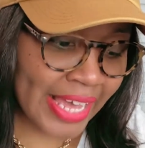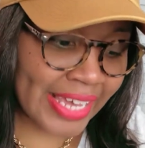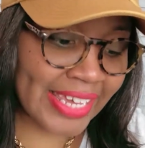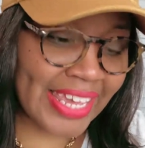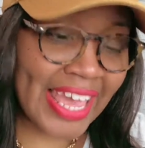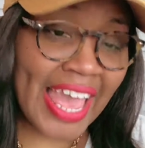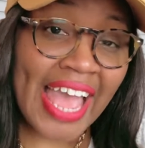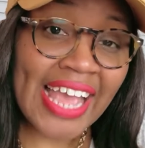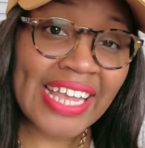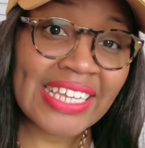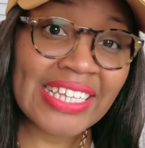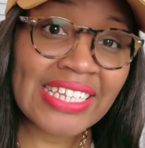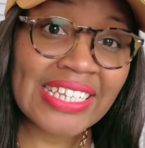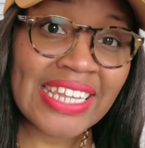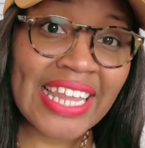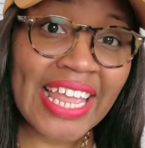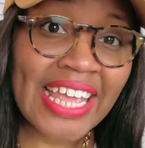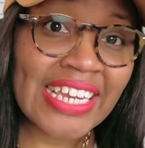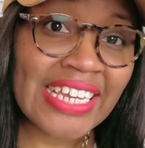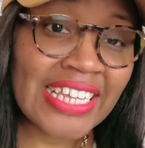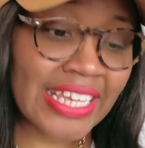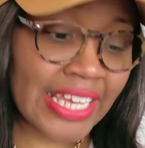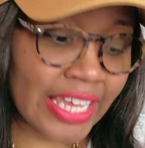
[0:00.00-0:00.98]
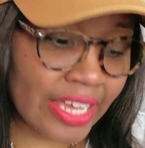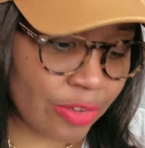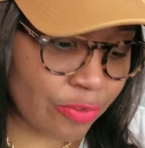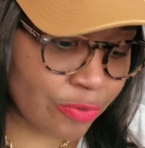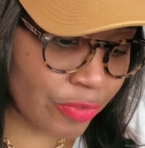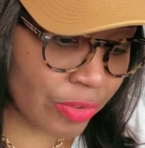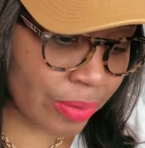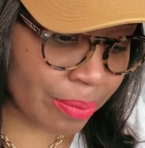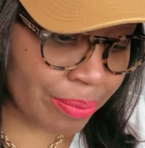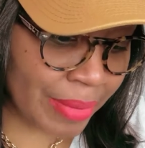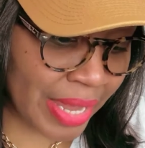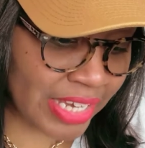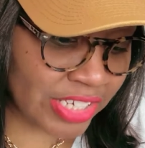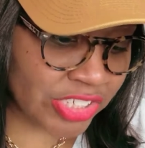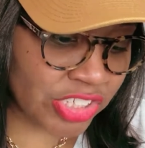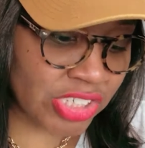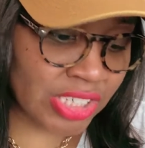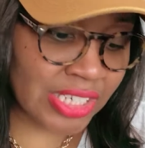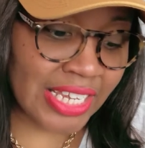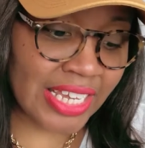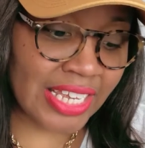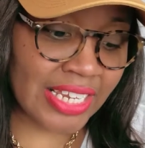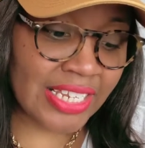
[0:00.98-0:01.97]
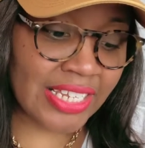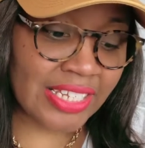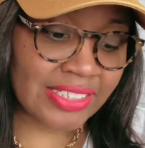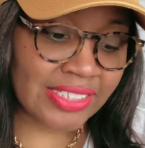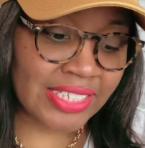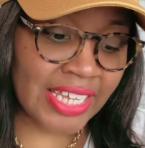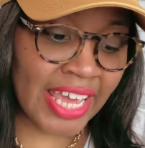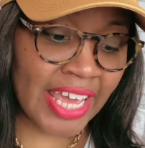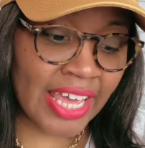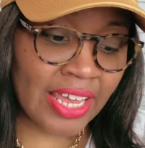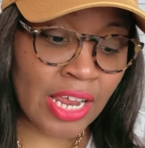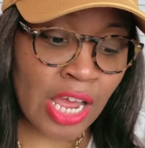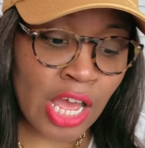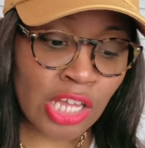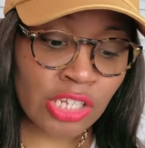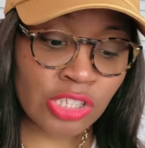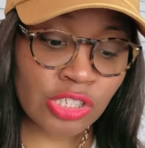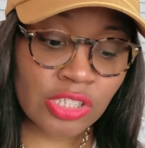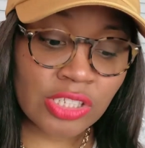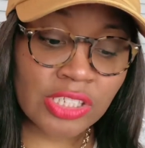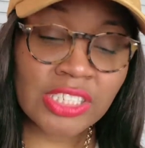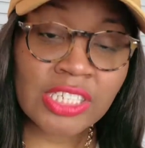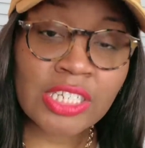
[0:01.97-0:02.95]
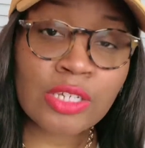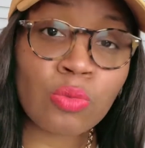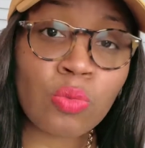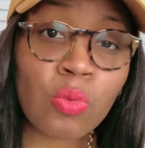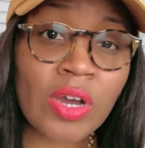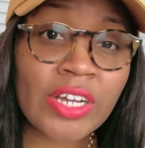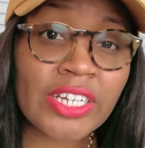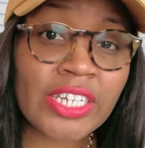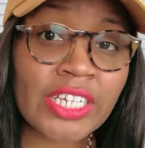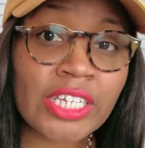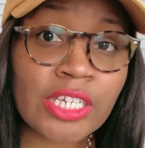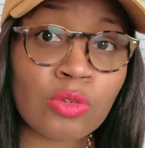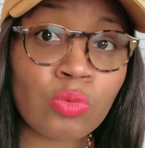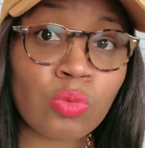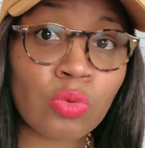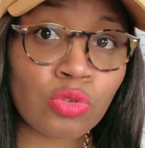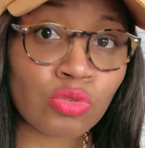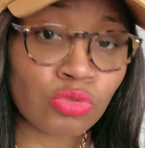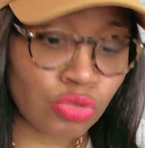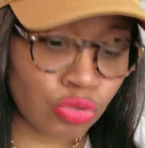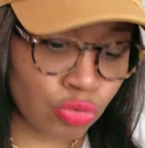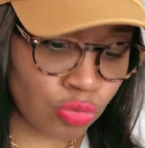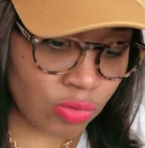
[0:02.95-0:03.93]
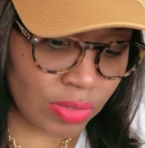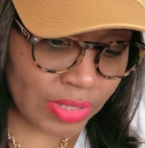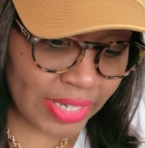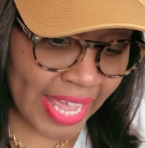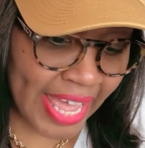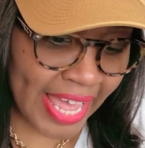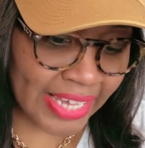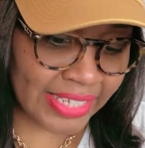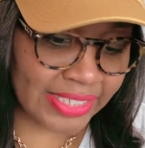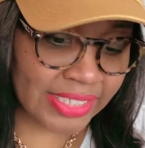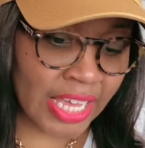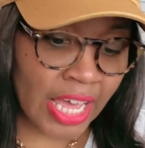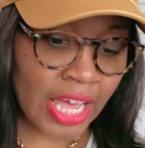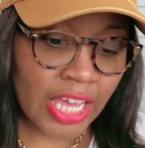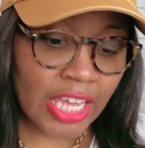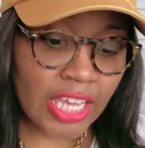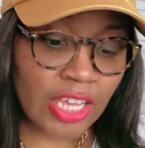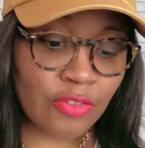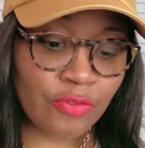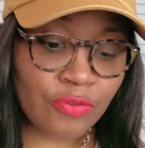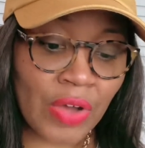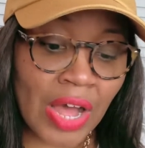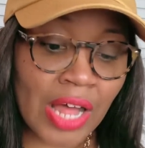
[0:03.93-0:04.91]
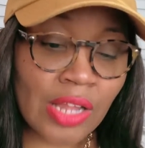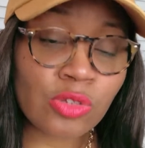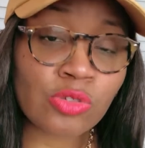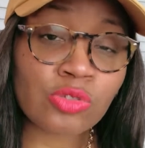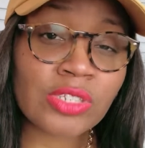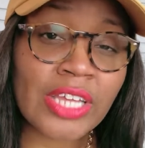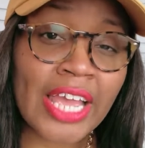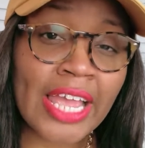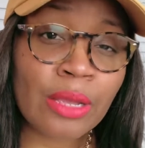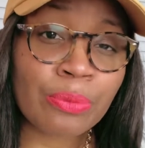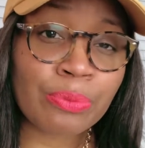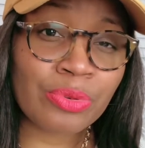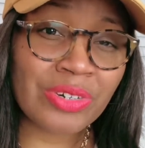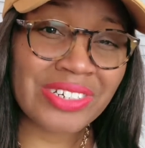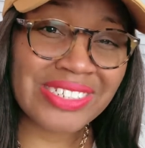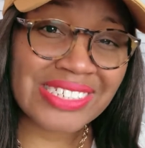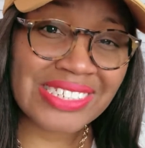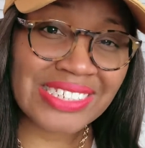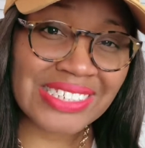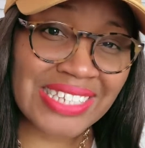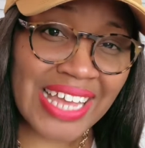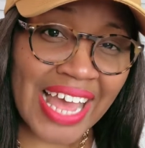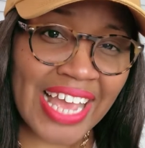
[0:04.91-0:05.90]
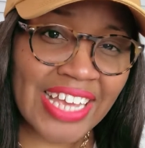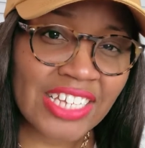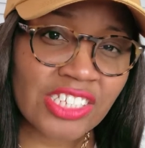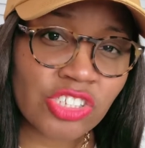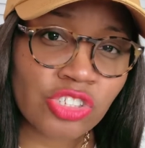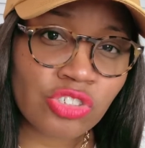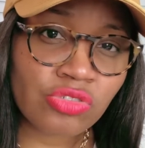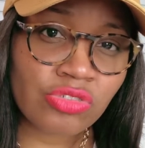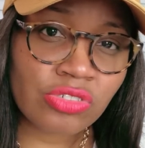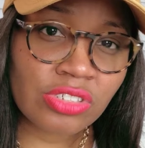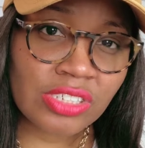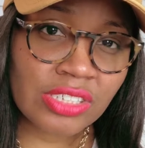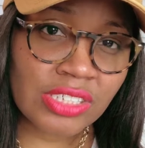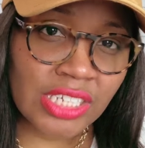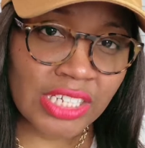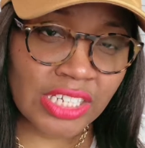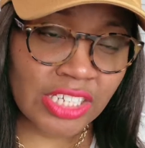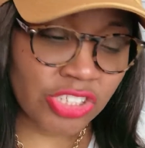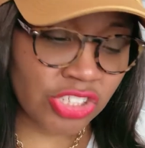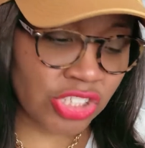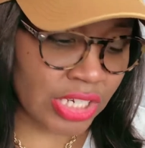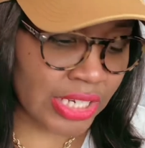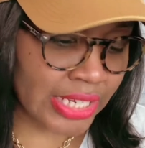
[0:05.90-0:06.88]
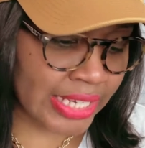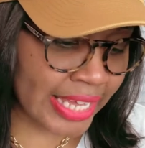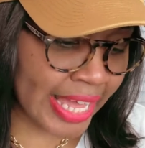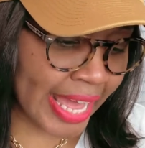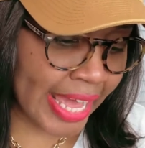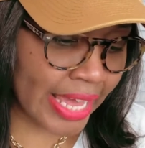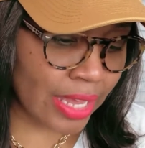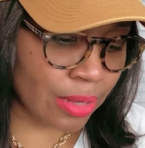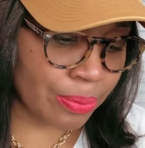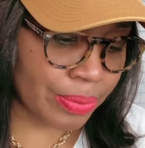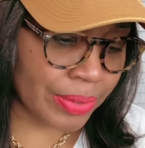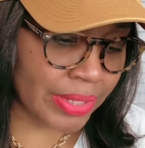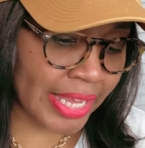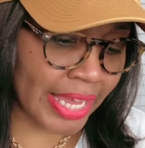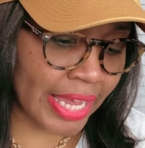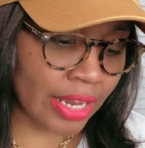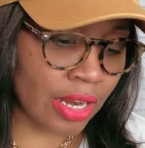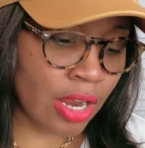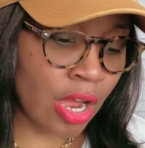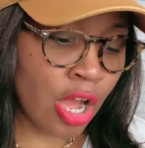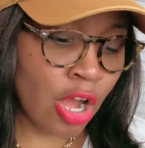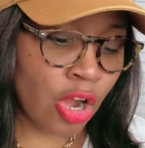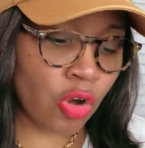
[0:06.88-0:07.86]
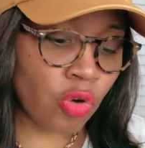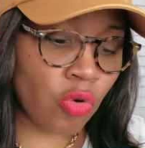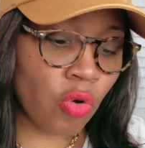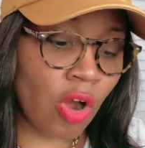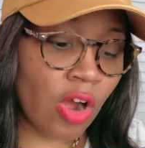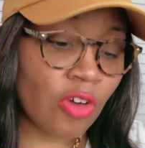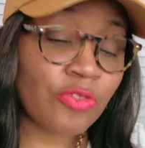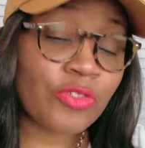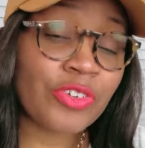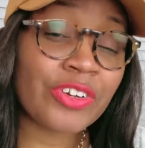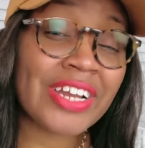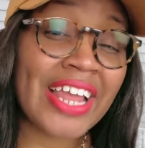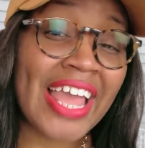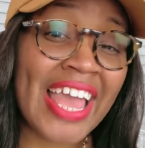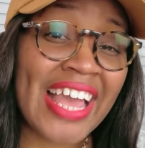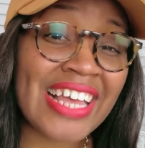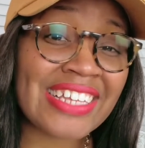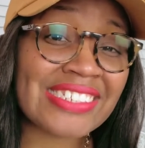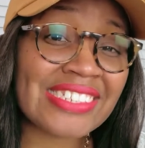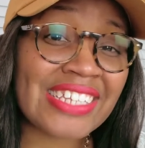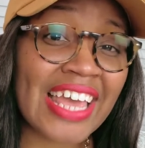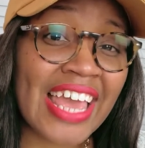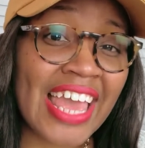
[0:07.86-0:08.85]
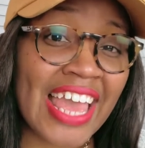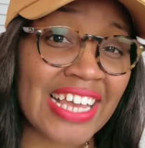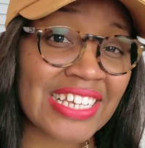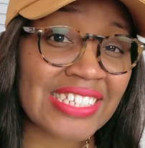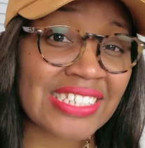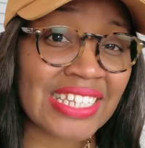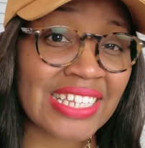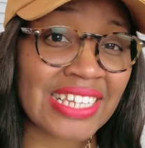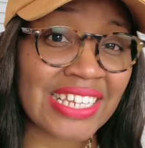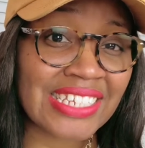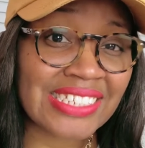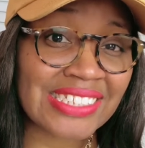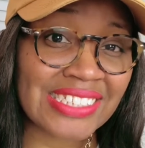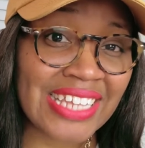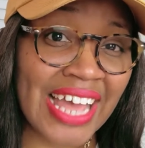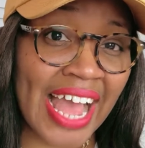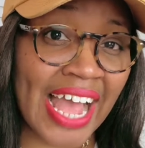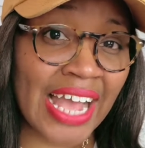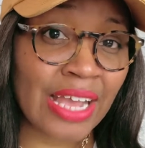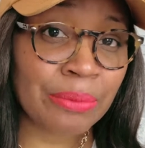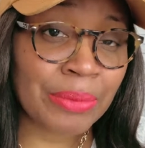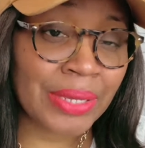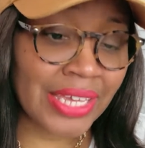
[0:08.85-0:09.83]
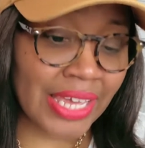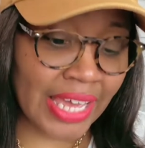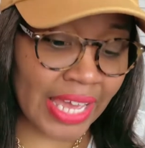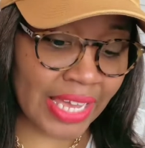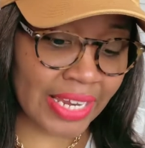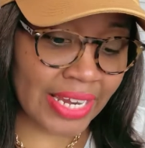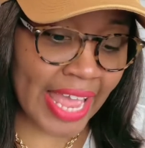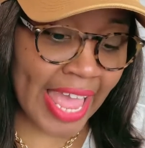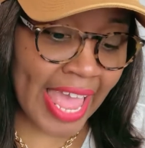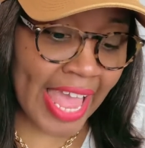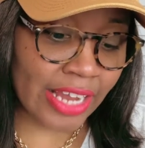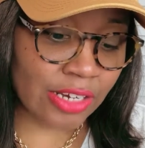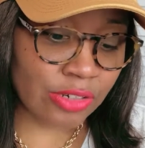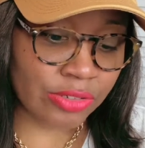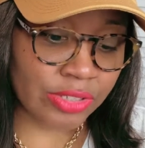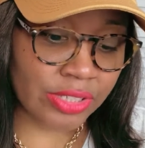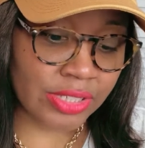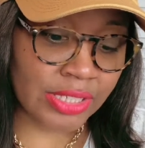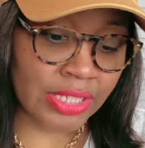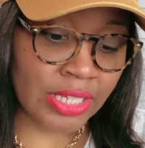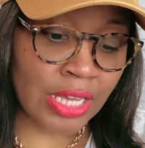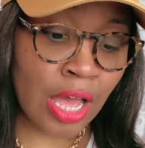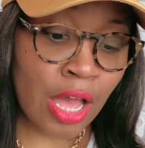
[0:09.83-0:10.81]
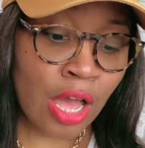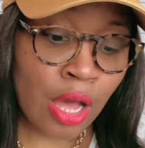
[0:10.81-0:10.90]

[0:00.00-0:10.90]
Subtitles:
calculating information in his head to see what he will do next. He follows a precise strategic game plan. Crawford has excellent timing and accuracy.